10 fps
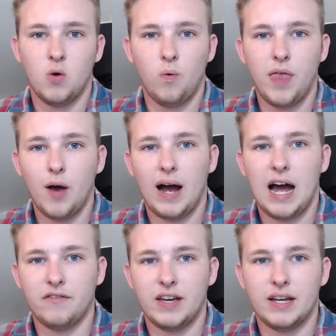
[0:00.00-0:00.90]
without
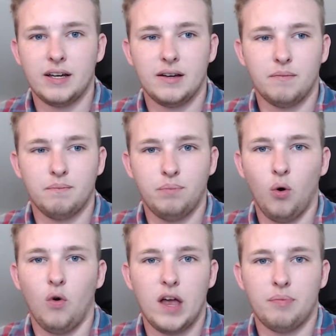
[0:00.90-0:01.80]
having
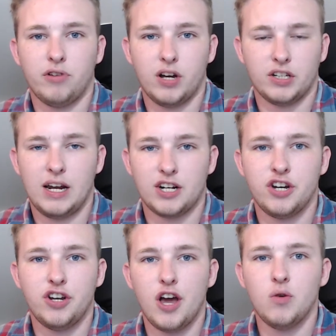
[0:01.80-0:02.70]
bought their product and
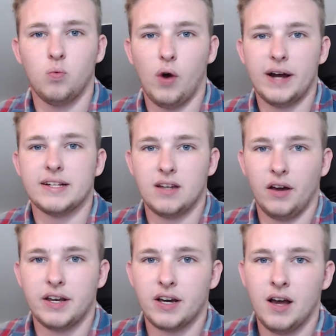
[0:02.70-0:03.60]
actually know what it's like?